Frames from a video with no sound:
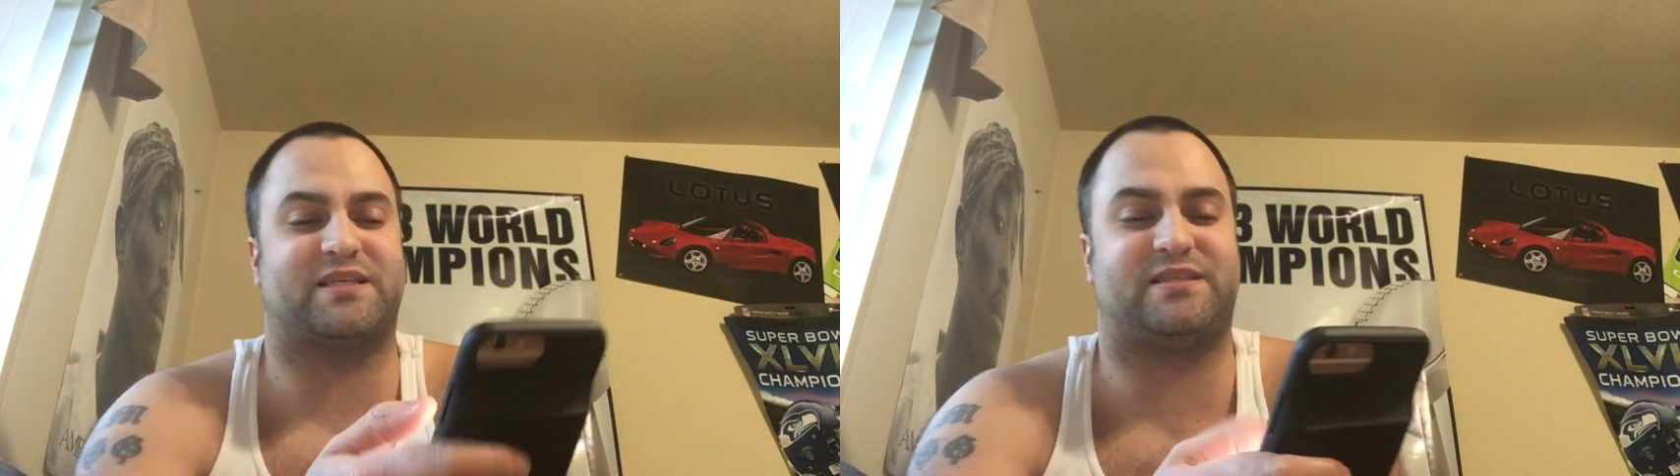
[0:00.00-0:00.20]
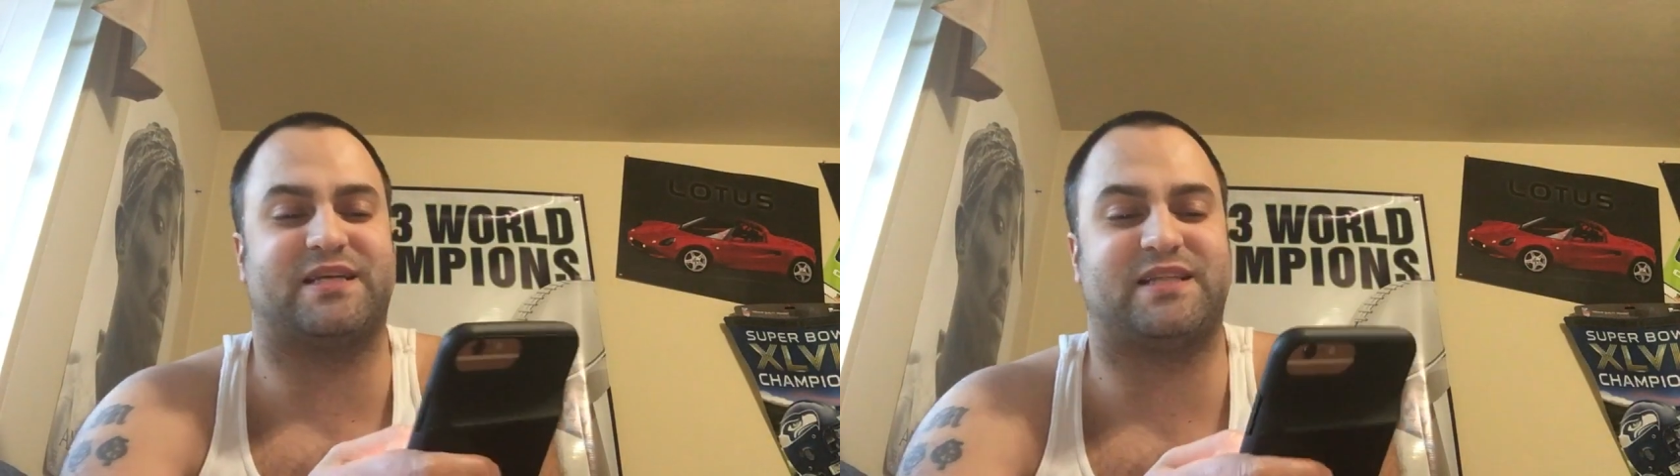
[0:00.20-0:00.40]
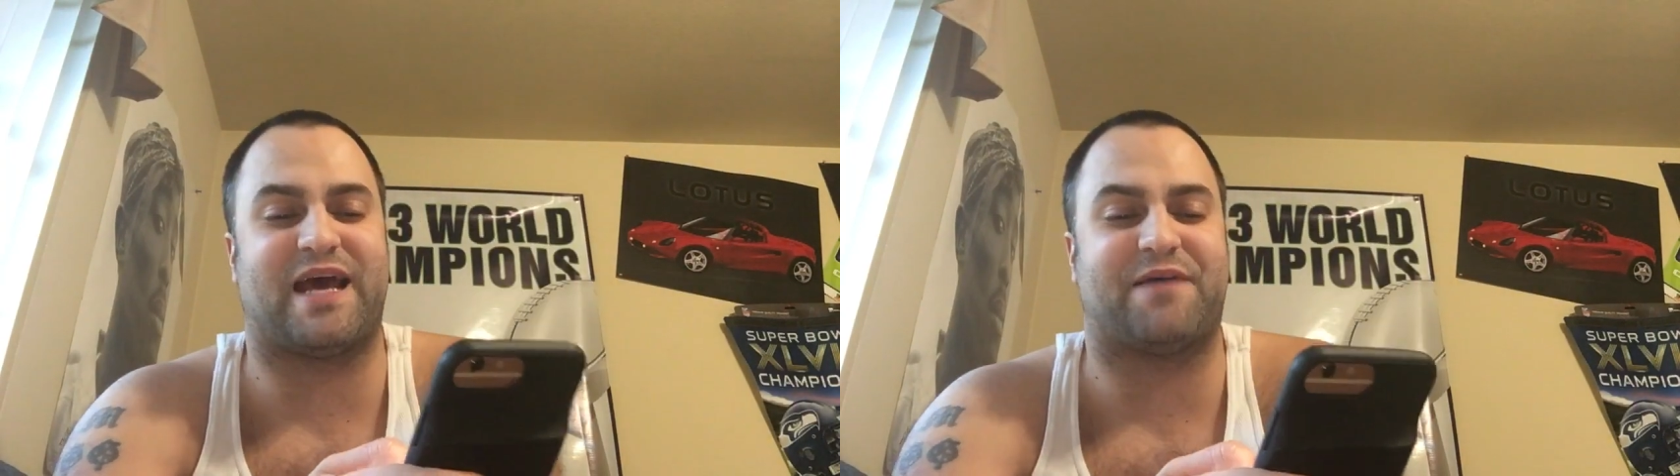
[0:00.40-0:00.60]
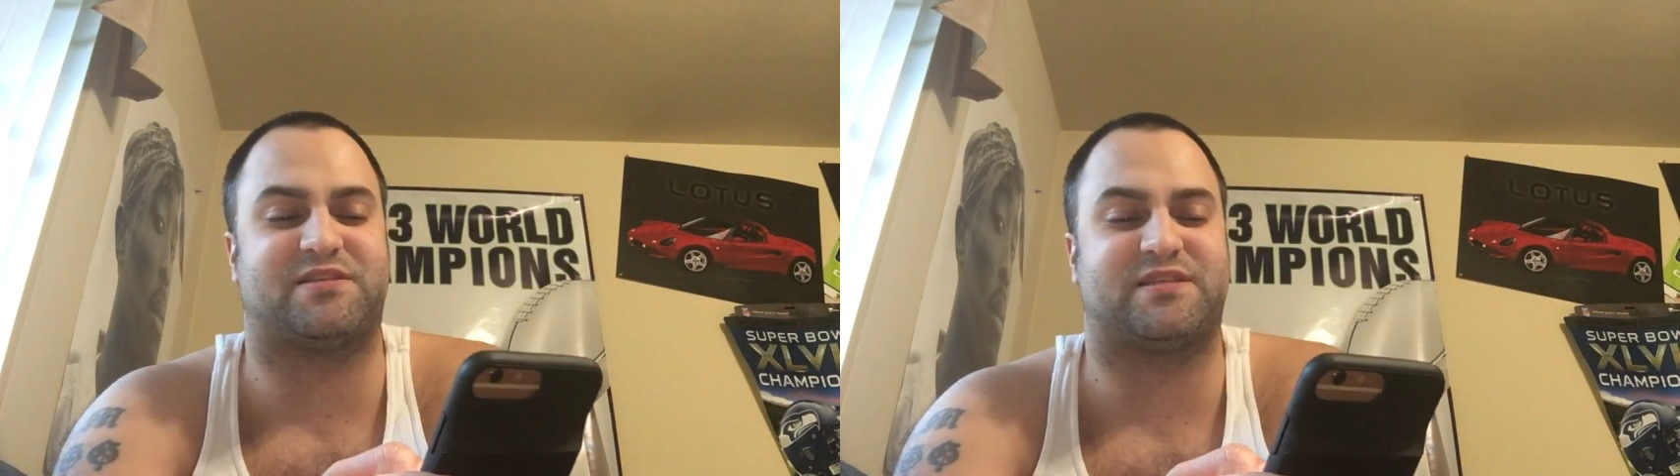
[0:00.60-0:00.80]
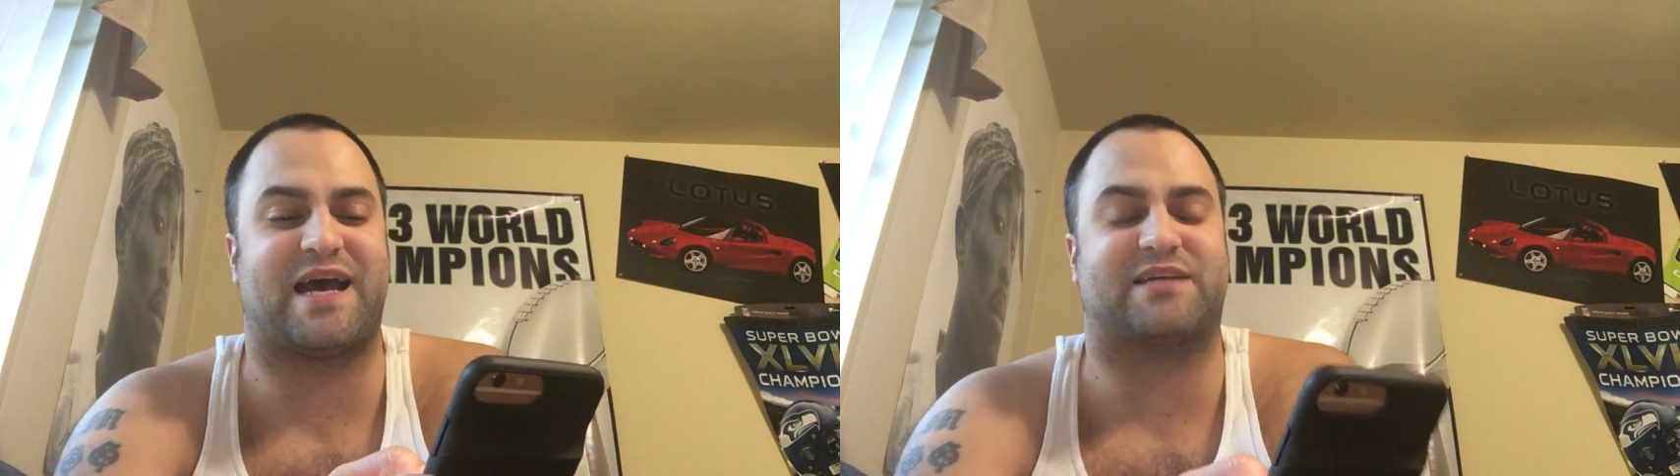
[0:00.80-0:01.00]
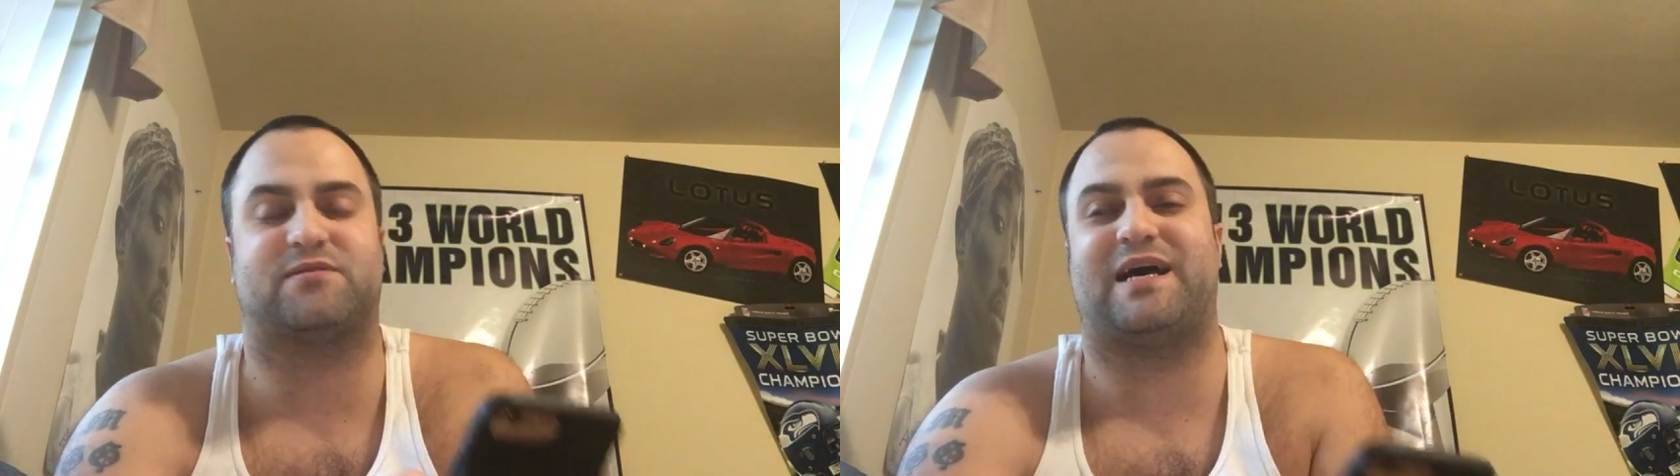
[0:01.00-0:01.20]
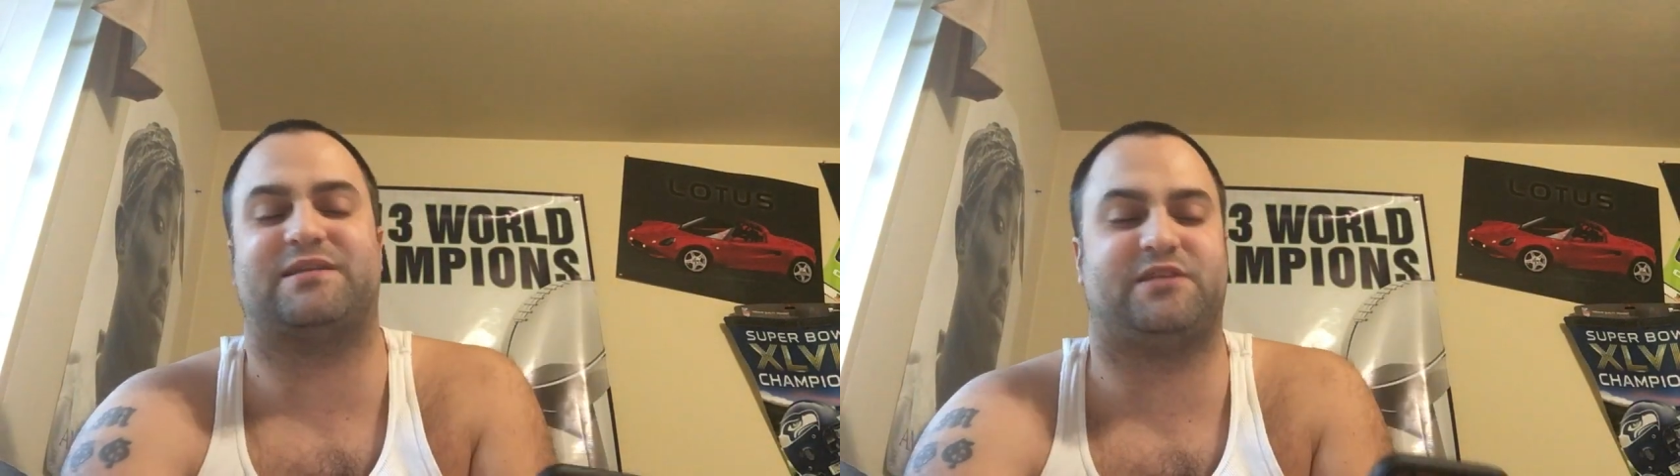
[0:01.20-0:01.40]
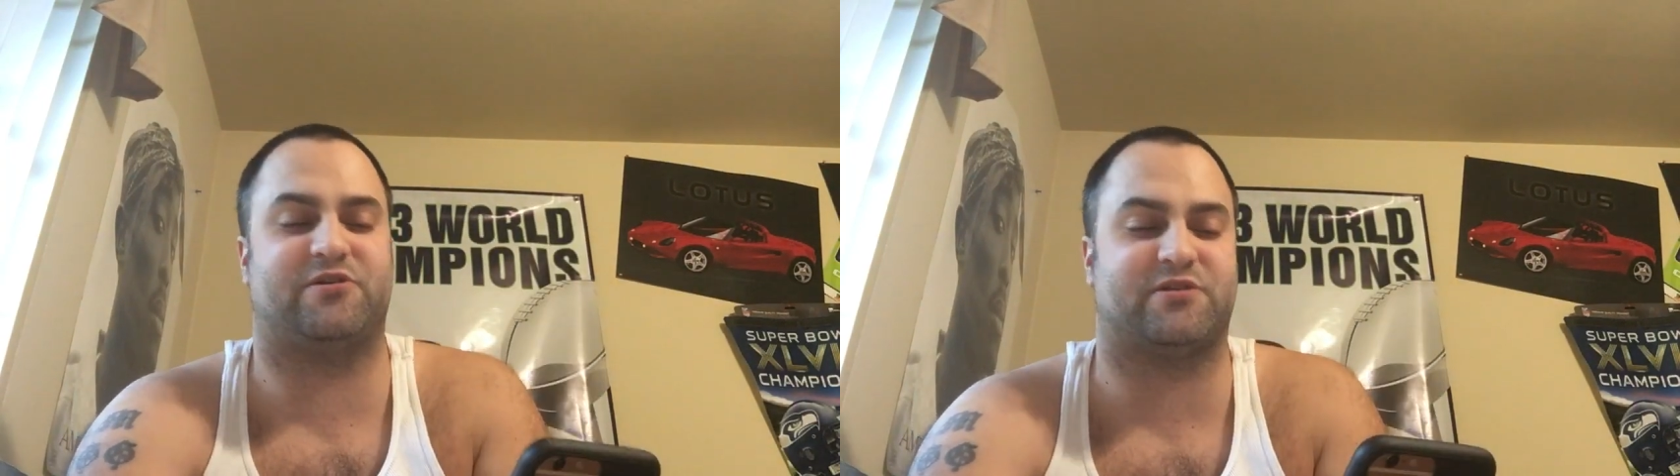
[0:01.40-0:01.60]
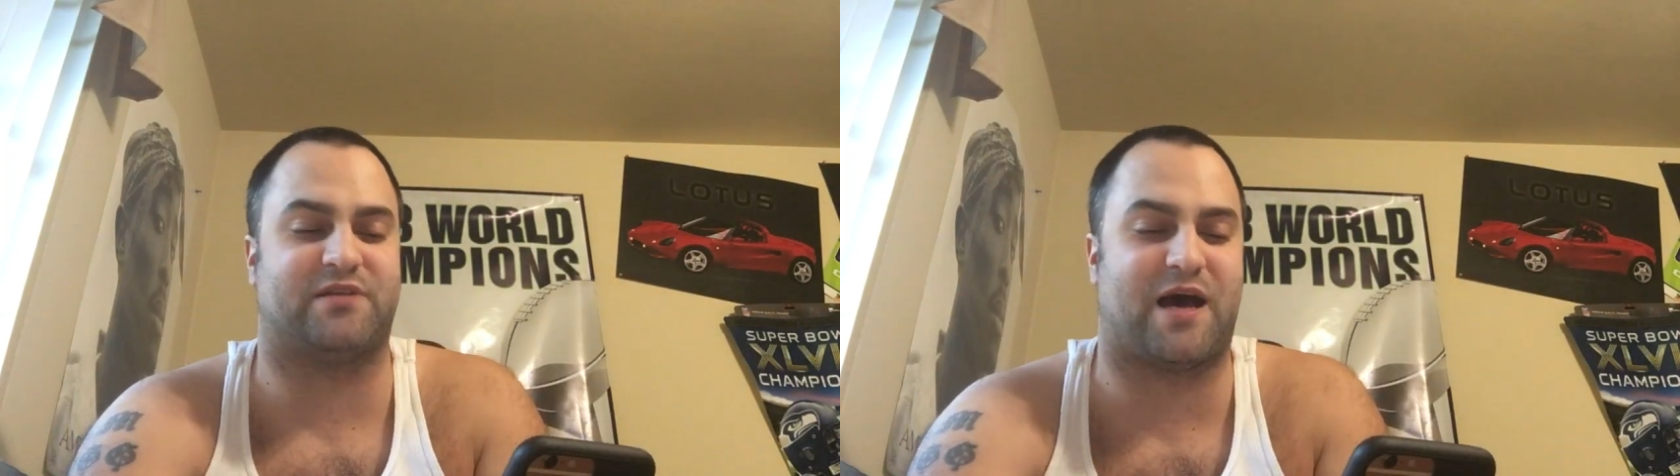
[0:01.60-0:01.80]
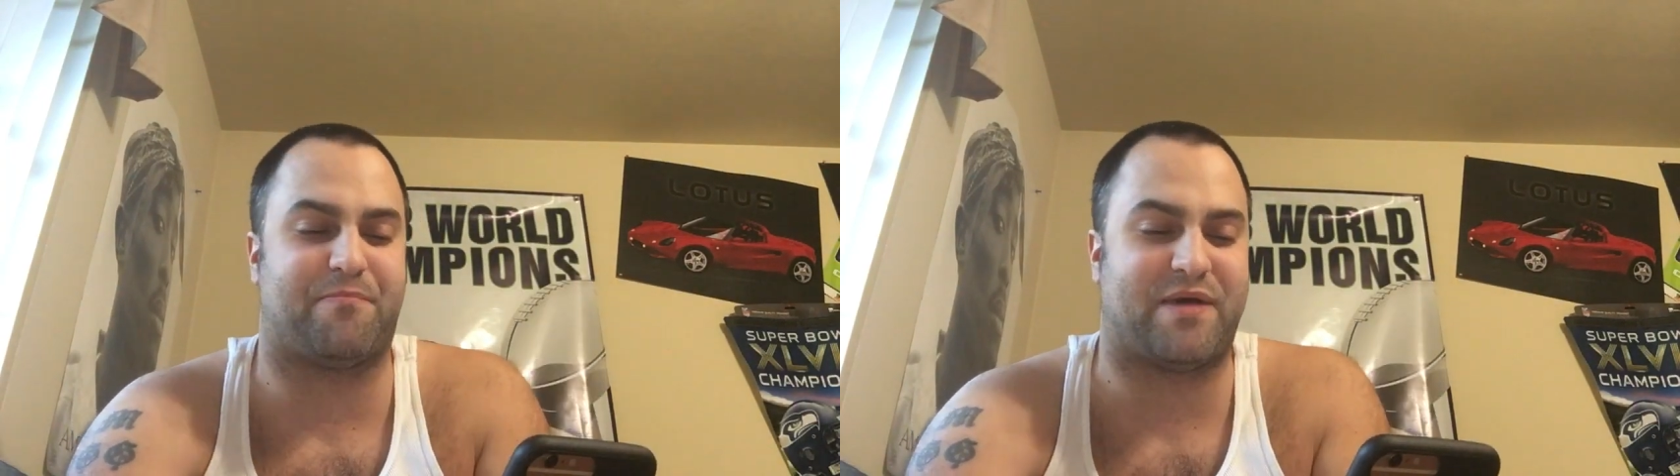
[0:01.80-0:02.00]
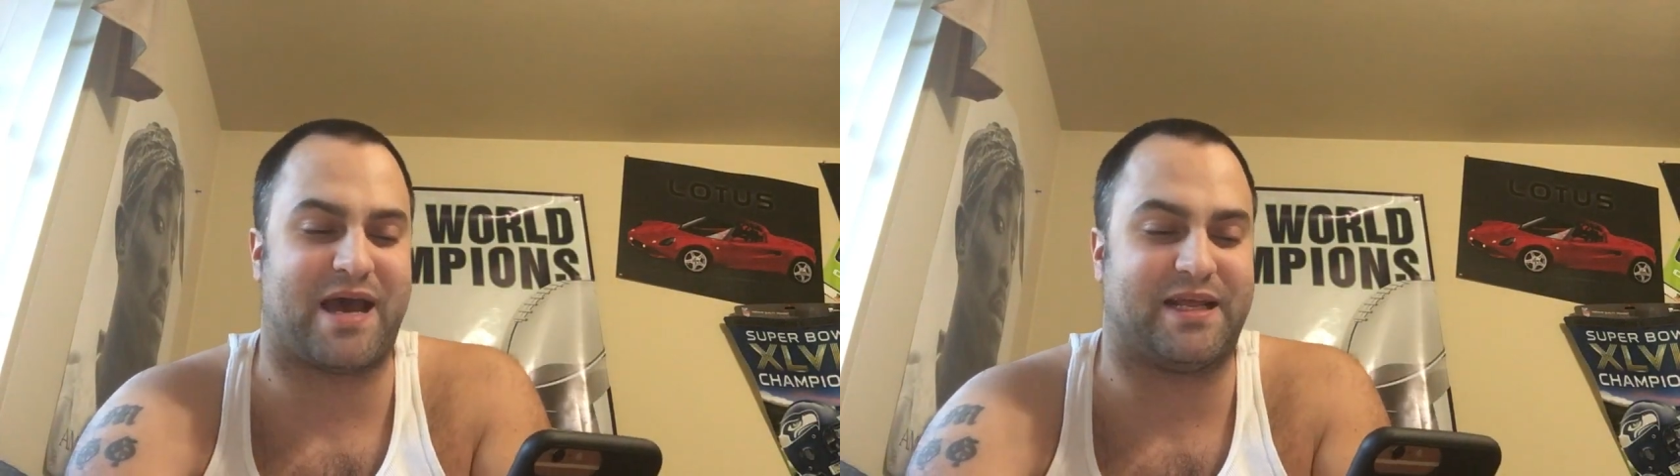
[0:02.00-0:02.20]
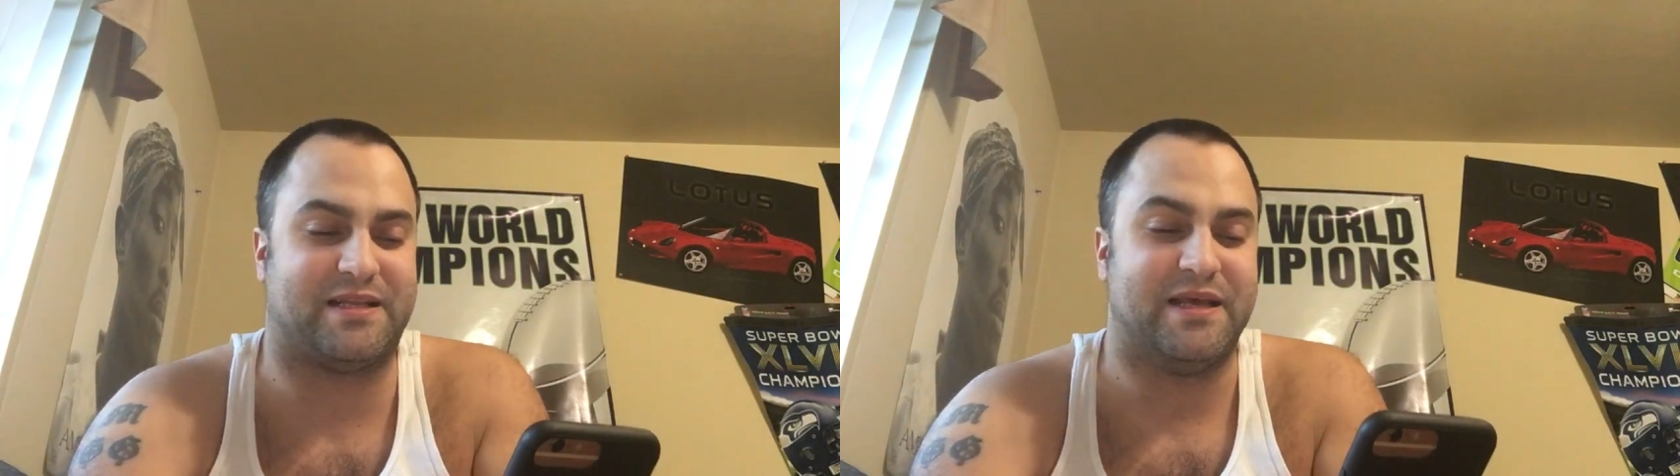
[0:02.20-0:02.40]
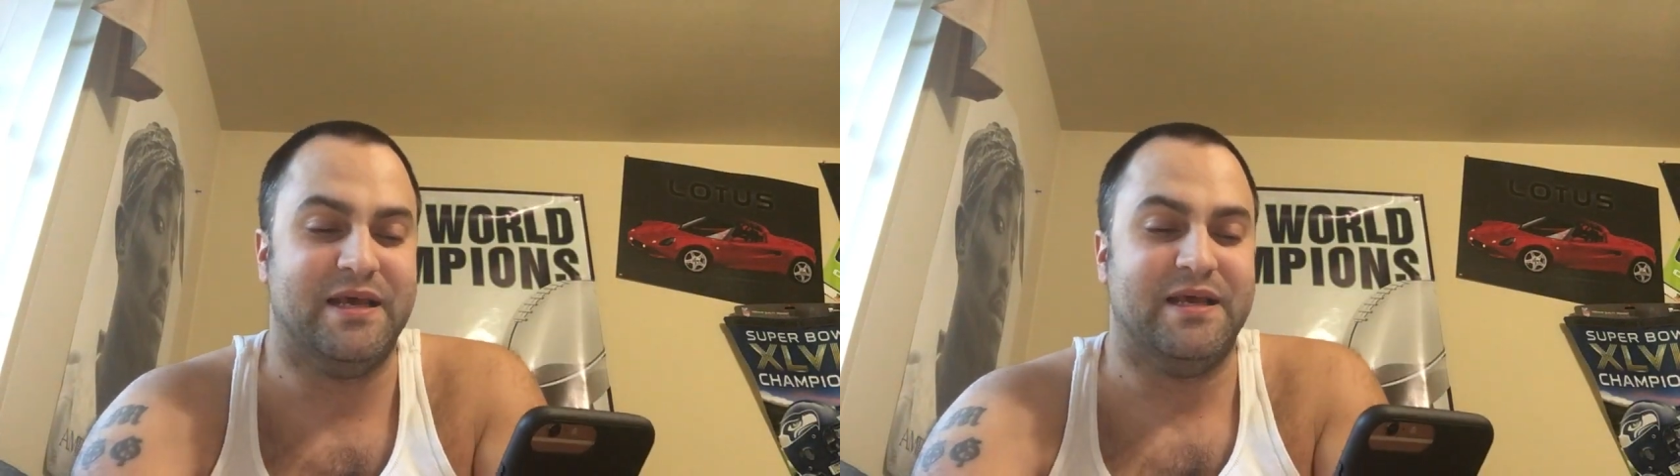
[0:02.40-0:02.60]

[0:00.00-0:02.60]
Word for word: Six and a half sacks last year is not bad, and